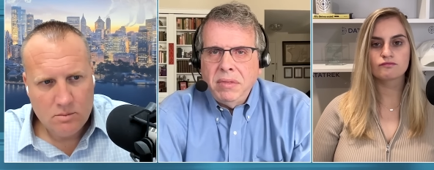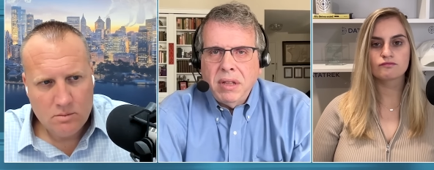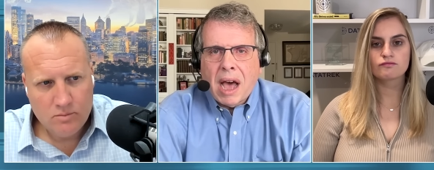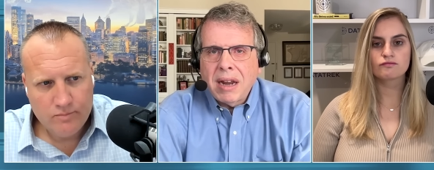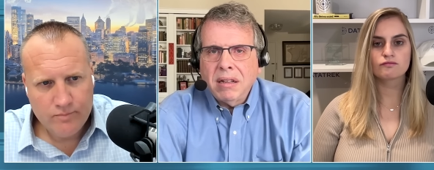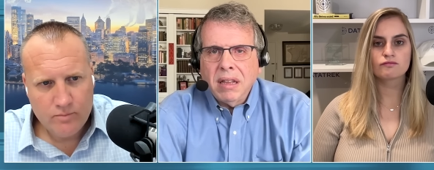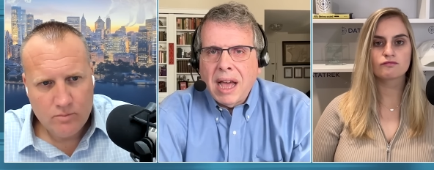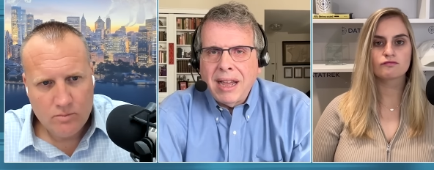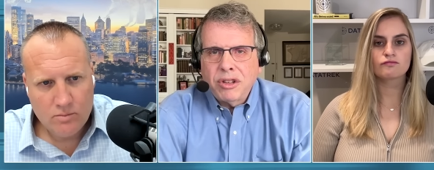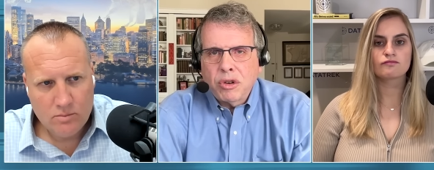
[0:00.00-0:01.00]
Speaker 1: non
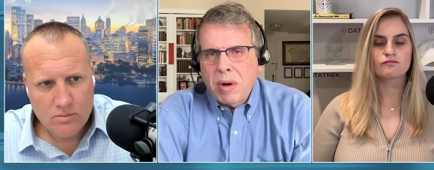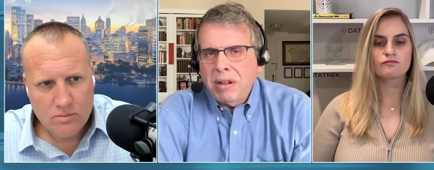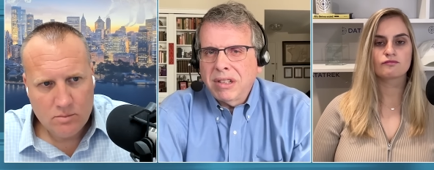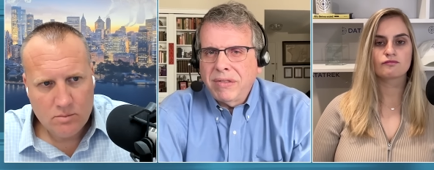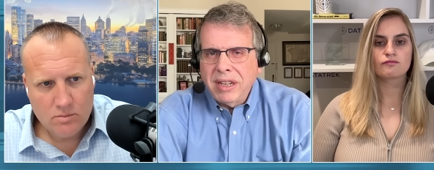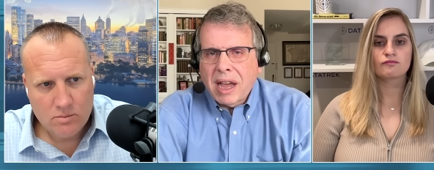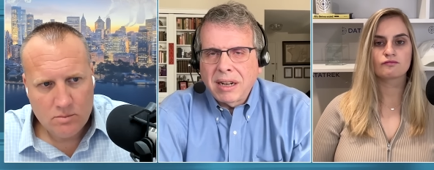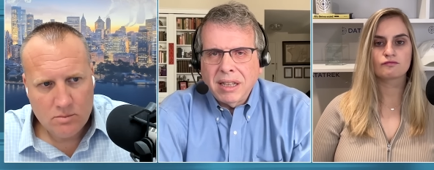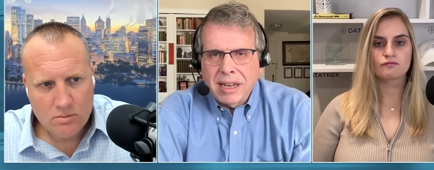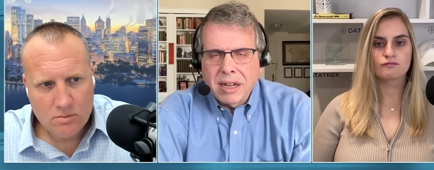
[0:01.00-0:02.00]
aligned or relatively
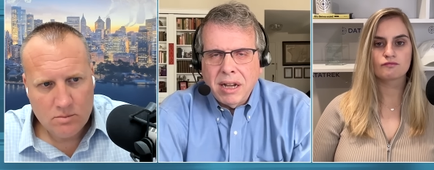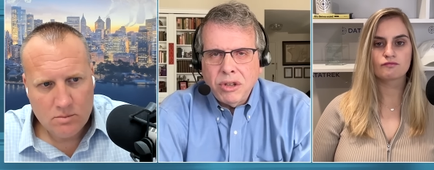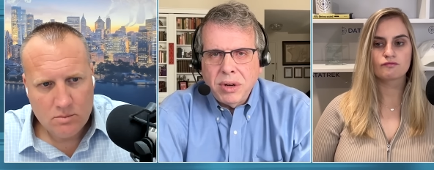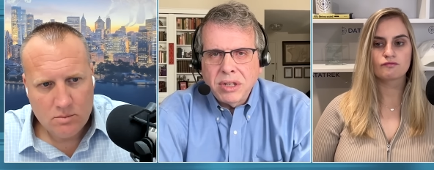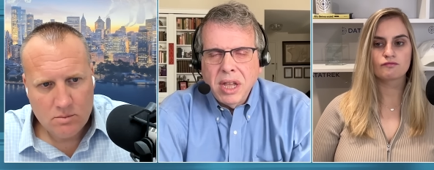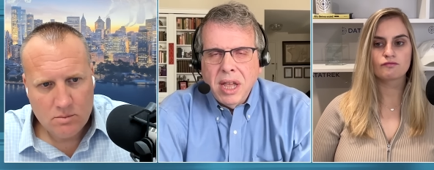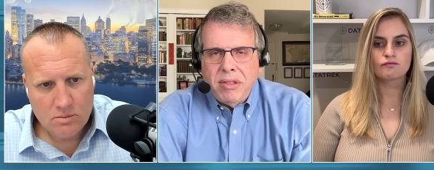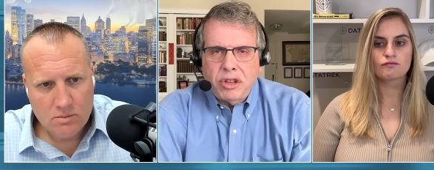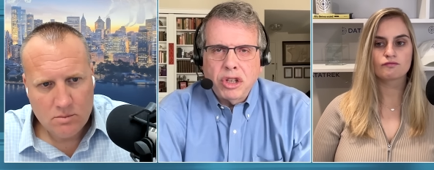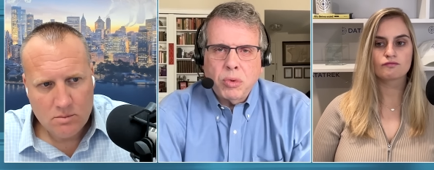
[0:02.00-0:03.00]
non aligned countries
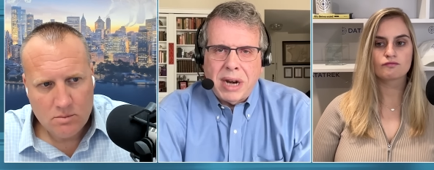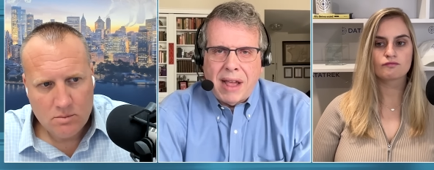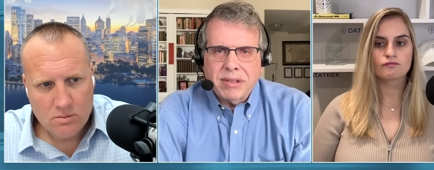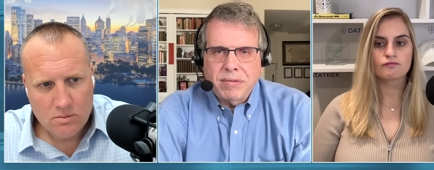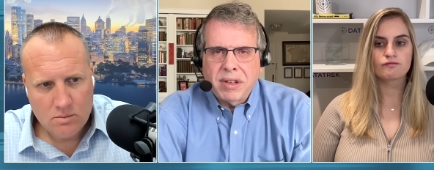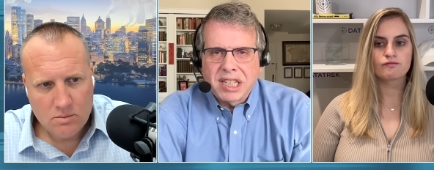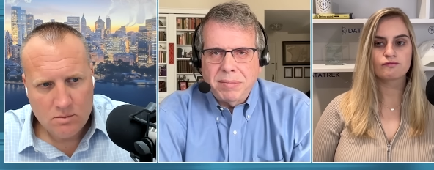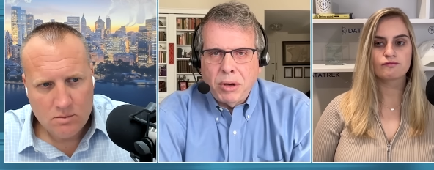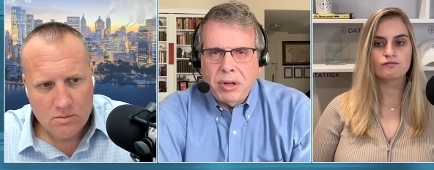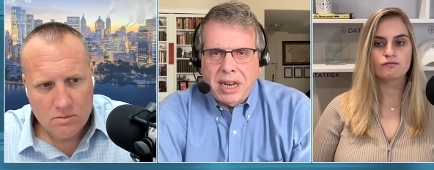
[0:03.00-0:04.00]
that just want to have some
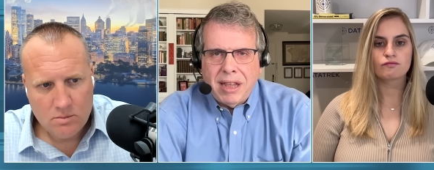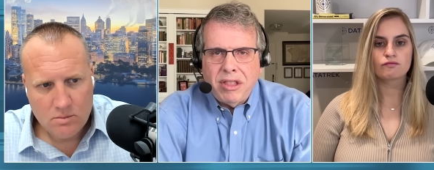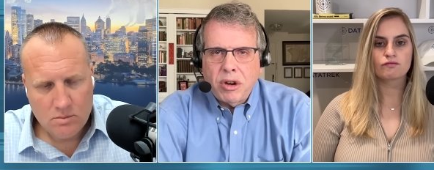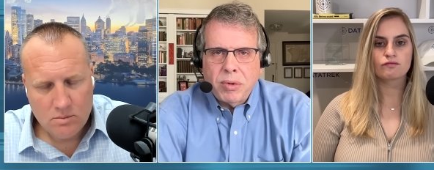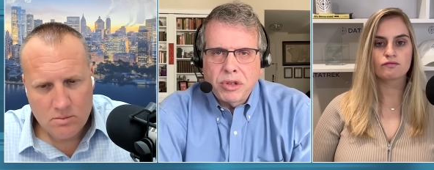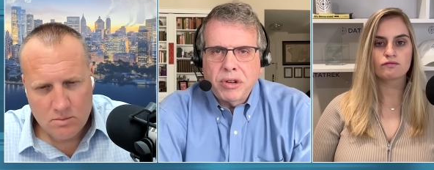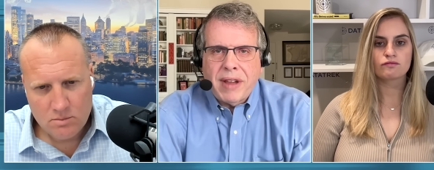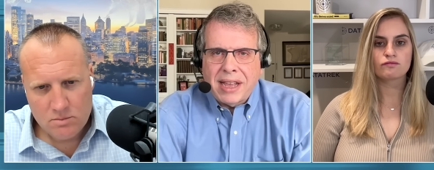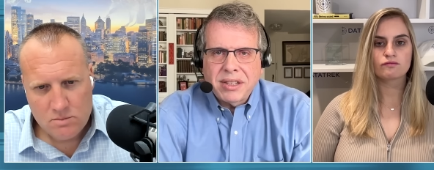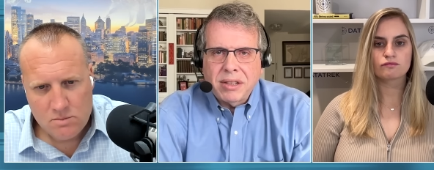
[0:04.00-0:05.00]
flexibility in their
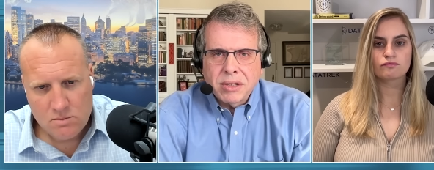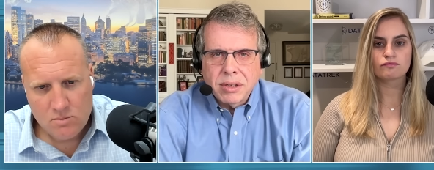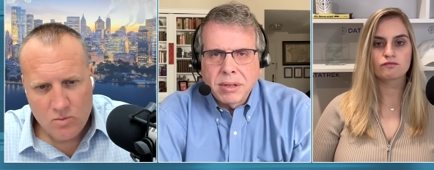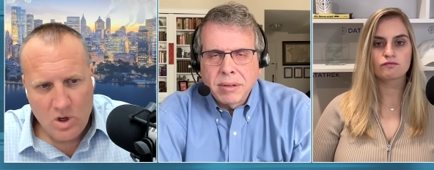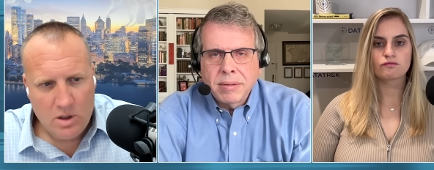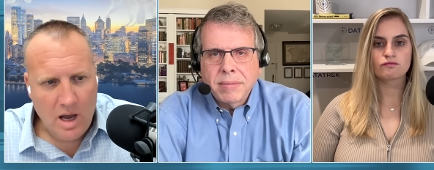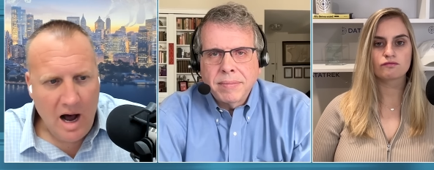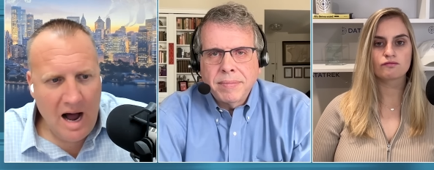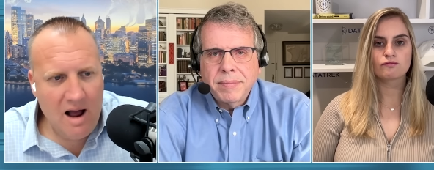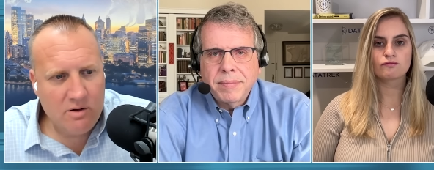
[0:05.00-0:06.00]
reserve assets?
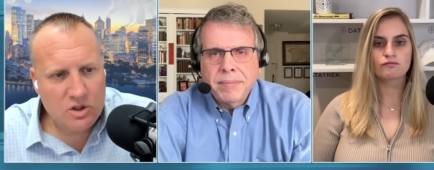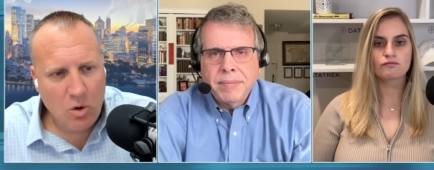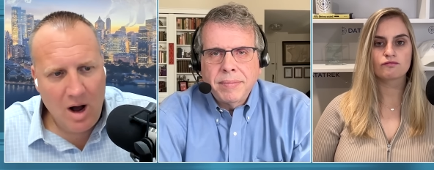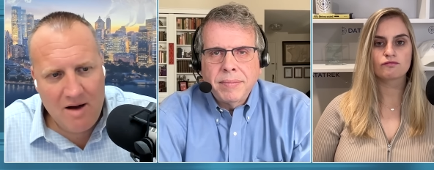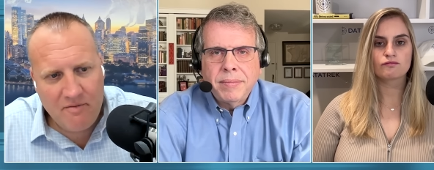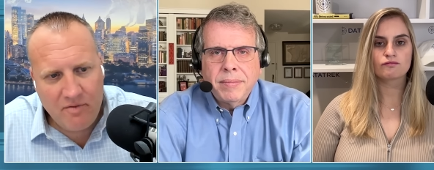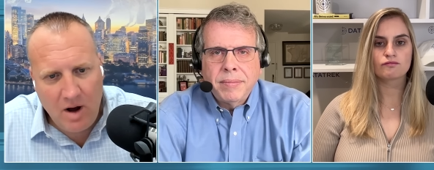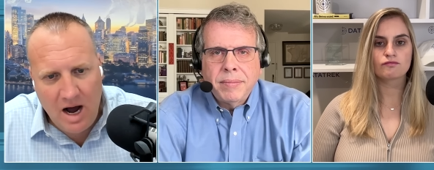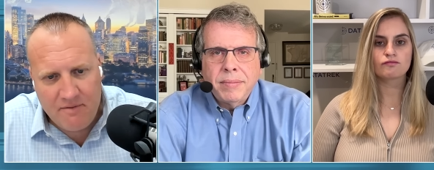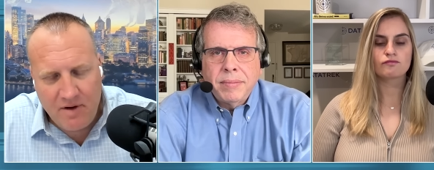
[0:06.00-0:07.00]
Speaker 2: Yeah. I, so
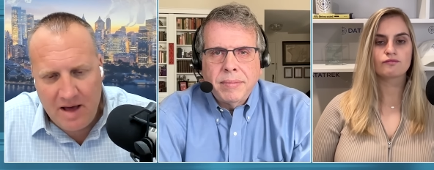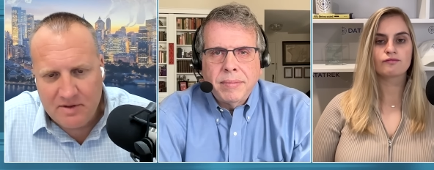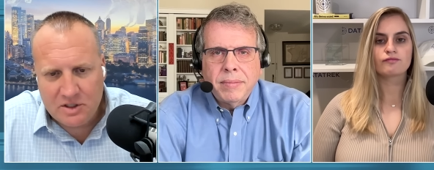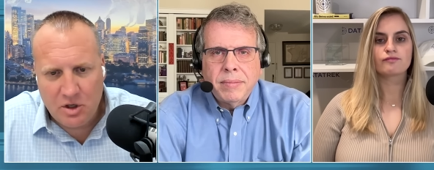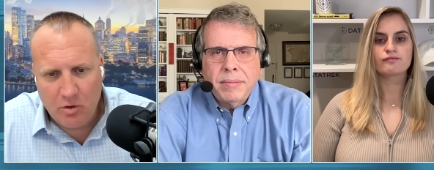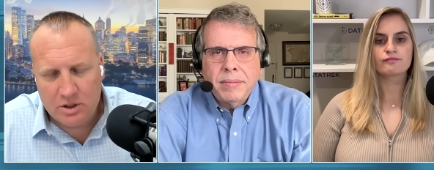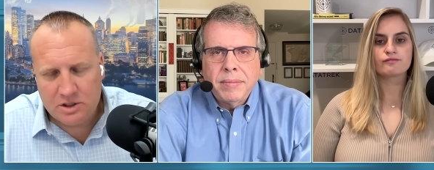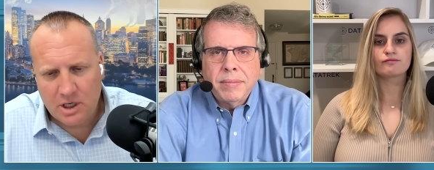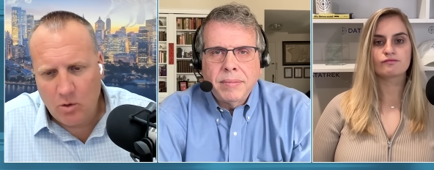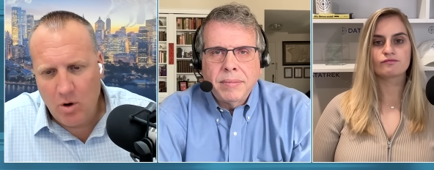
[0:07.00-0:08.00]
I've, I've had this
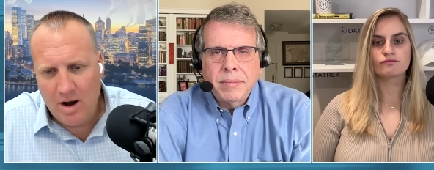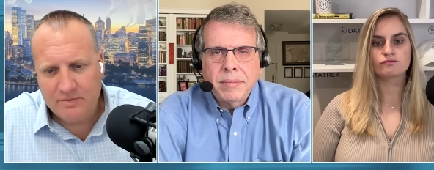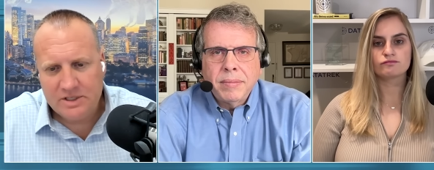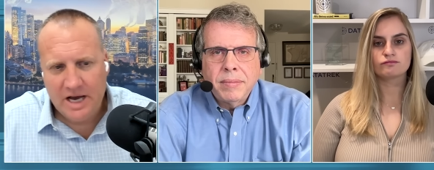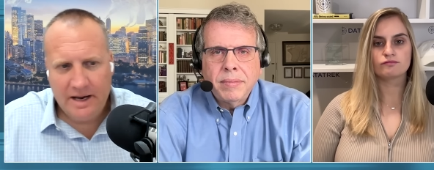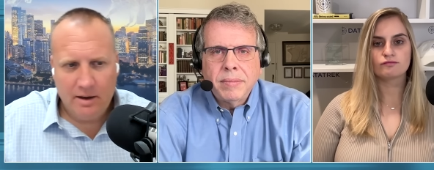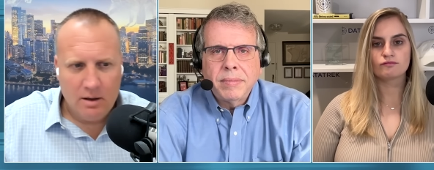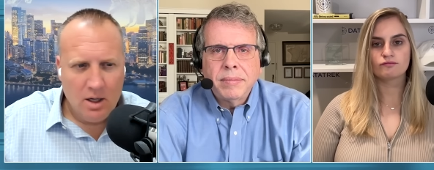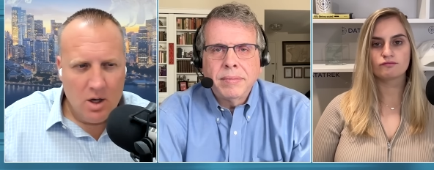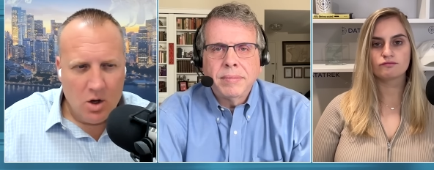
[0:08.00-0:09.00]
heuristic where I've
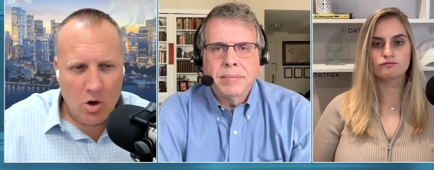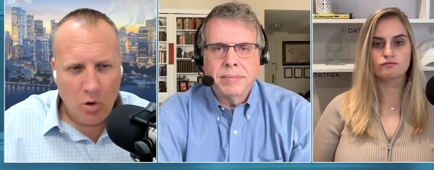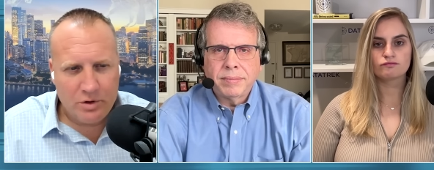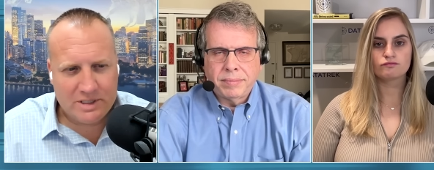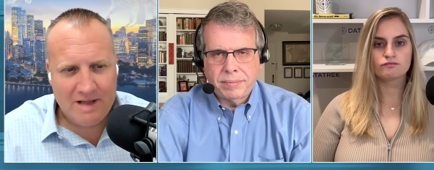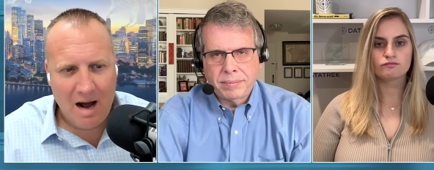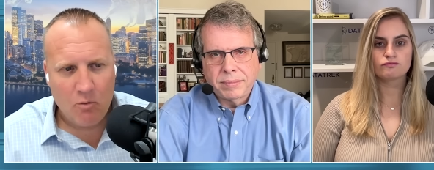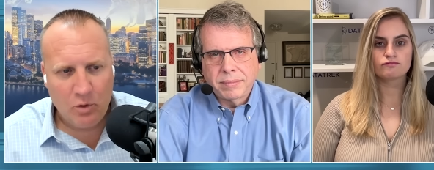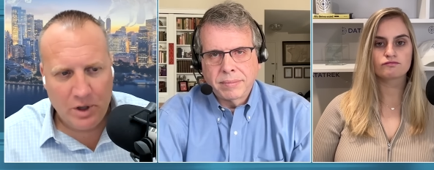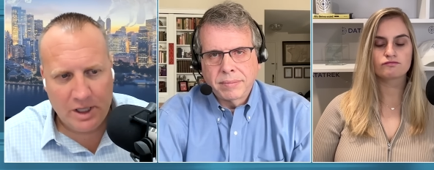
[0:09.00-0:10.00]
said gold is
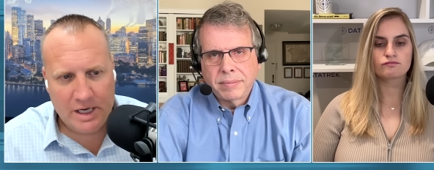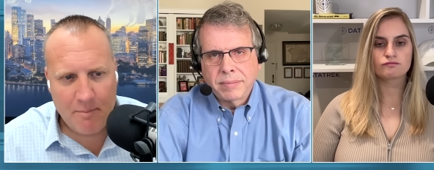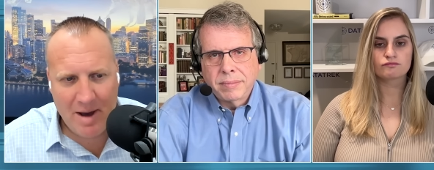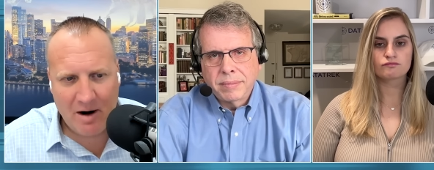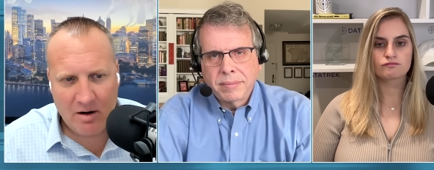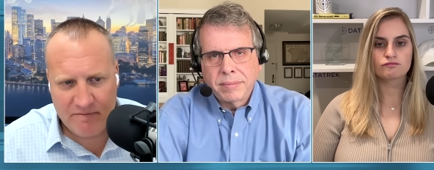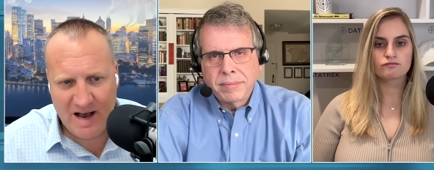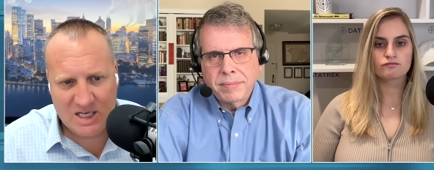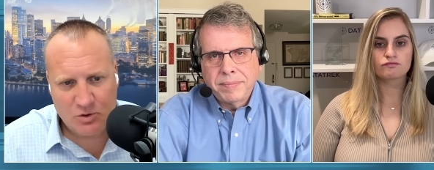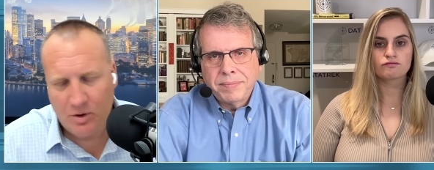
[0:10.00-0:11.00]
not really a bet on
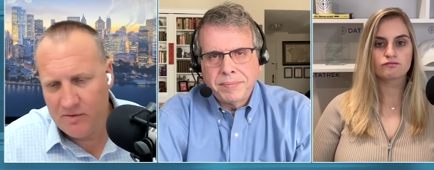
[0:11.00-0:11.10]
faster